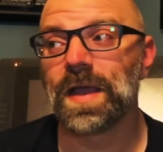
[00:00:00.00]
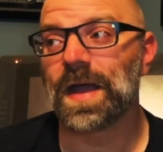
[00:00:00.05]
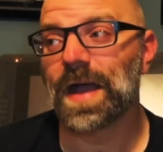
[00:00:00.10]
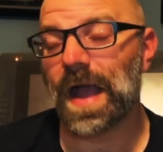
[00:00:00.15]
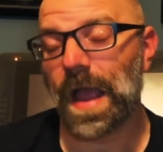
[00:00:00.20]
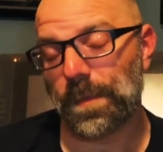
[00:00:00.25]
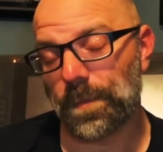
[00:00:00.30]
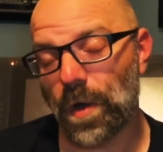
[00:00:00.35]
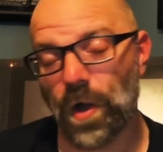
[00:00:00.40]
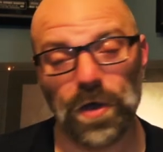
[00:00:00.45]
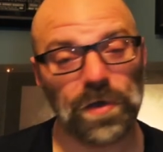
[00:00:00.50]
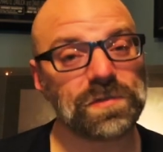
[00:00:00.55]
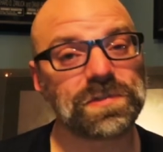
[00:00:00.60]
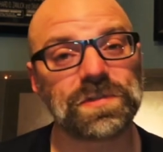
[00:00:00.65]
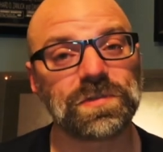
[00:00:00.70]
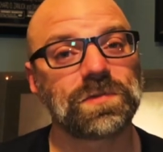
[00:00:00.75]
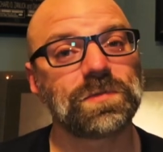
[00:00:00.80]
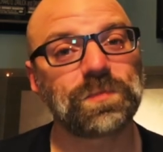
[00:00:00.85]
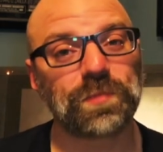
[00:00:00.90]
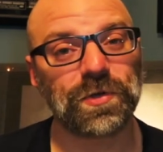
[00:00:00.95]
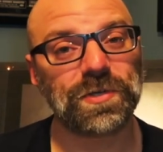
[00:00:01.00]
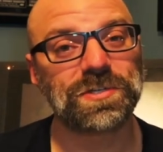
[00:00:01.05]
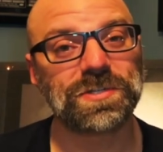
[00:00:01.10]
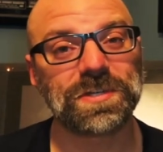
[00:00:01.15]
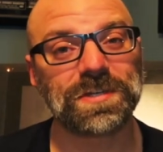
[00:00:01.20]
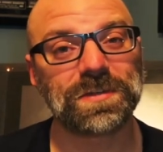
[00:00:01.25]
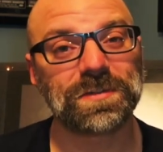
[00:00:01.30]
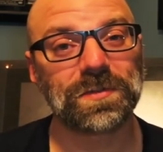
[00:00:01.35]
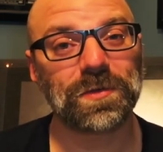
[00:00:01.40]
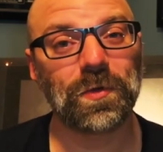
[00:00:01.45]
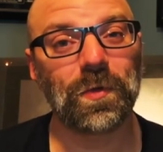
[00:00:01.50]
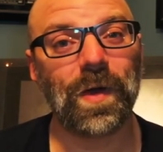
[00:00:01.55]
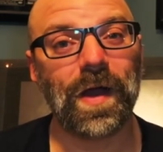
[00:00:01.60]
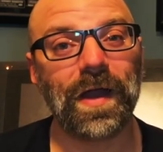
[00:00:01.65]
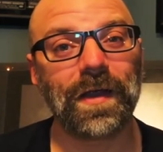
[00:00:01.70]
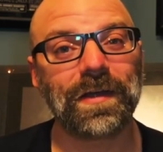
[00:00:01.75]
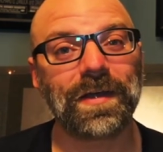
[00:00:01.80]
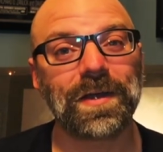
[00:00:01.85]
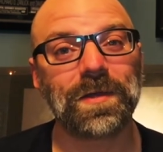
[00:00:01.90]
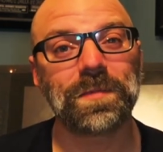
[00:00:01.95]
I'm also preaching to the
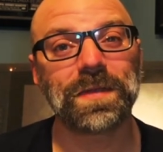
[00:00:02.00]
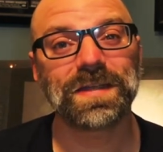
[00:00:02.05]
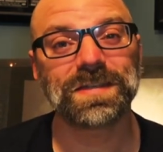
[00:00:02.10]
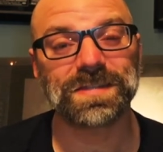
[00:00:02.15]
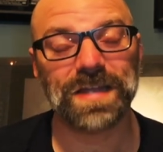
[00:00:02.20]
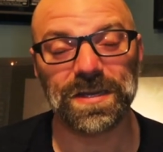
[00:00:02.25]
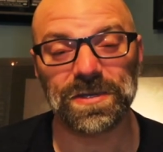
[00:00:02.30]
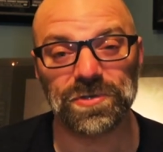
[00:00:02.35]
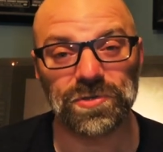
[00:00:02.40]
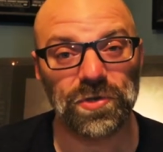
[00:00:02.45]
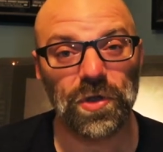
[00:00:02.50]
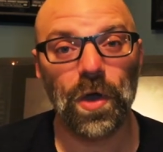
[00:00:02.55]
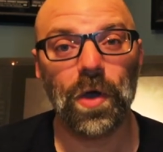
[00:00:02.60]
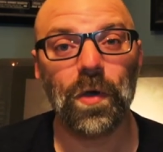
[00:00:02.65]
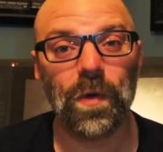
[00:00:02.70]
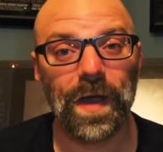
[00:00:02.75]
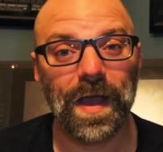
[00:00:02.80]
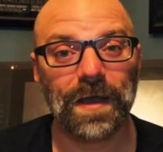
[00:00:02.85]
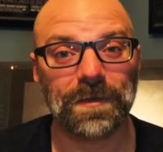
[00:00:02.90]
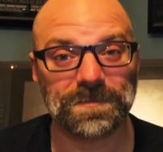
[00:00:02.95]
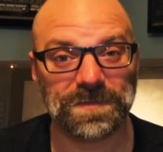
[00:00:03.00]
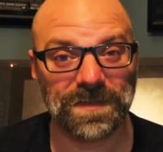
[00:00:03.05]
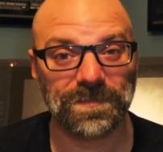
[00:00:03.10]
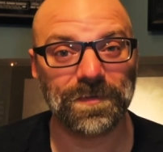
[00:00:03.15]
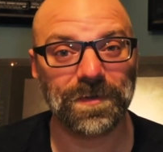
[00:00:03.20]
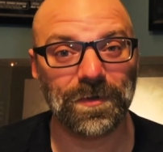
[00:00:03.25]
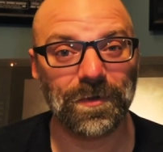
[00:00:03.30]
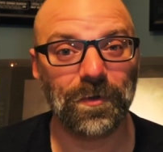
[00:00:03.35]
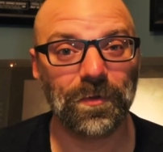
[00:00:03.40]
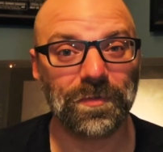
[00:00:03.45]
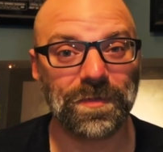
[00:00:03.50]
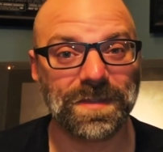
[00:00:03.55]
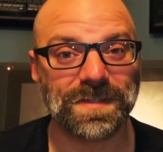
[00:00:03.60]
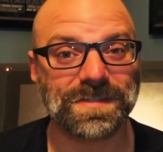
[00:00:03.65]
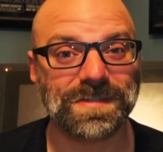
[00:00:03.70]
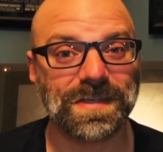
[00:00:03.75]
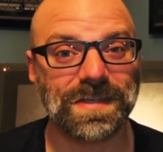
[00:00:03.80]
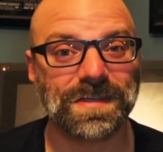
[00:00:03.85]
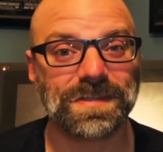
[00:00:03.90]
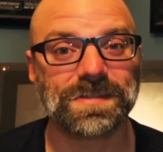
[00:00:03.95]
choir here because I know how difficult
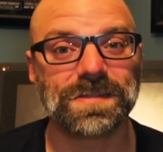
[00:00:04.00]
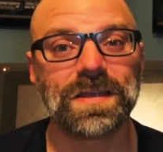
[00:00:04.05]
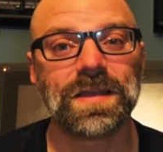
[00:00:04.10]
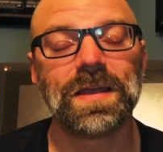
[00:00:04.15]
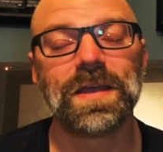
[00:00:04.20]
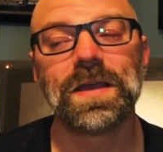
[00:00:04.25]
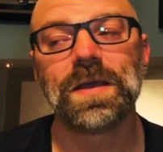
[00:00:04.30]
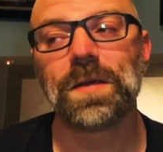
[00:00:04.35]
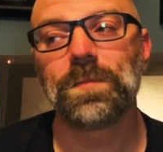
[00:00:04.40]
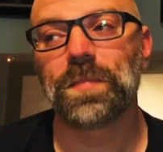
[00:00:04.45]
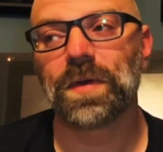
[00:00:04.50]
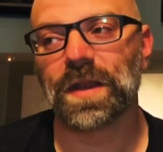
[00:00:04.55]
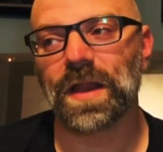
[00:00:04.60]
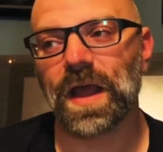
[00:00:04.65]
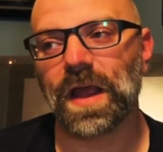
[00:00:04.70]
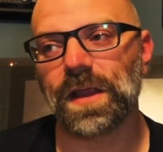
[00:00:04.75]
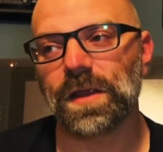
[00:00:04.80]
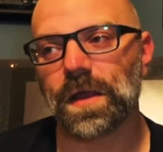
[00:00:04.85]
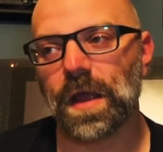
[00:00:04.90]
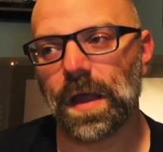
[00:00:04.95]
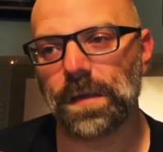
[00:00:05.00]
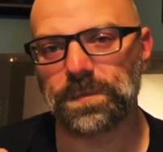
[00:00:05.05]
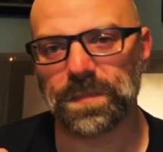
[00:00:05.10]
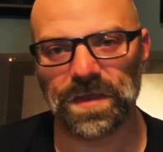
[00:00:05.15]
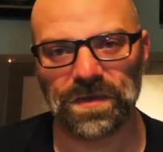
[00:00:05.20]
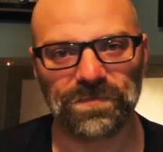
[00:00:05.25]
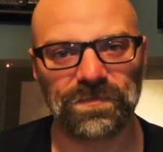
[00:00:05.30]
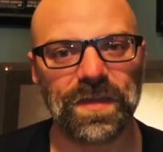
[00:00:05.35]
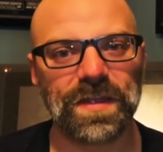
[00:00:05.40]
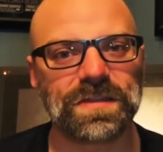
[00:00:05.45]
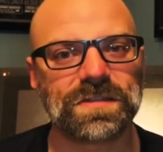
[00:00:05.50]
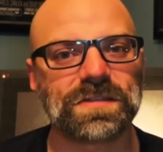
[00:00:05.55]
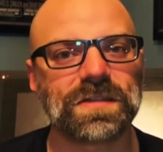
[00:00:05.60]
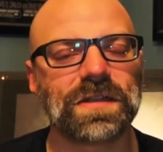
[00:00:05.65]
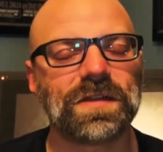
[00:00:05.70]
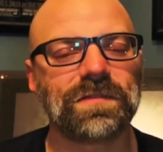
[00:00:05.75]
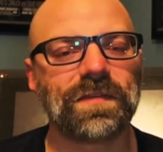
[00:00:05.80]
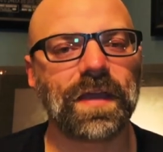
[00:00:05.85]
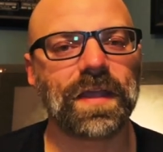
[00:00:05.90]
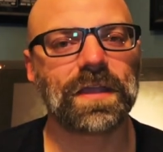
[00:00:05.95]
this is, but I'm convinced that
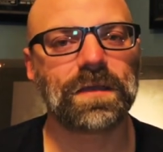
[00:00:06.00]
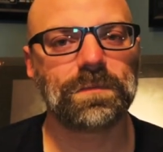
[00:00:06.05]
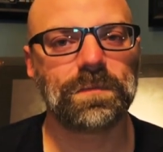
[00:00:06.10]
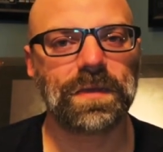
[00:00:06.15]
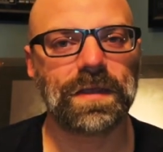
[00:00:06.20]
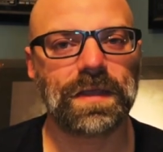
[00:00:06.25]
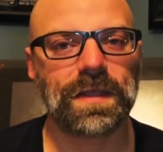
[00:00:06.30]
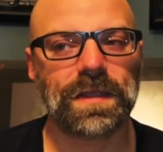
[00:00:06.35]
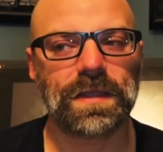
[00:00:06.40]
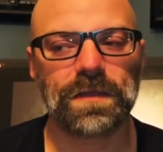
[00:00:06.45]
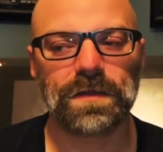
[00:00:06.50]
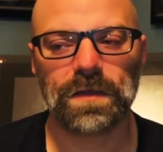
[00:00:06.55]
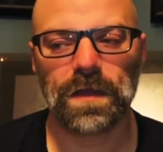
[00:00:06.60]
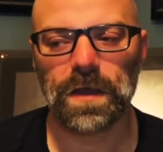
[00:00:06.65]
if I could be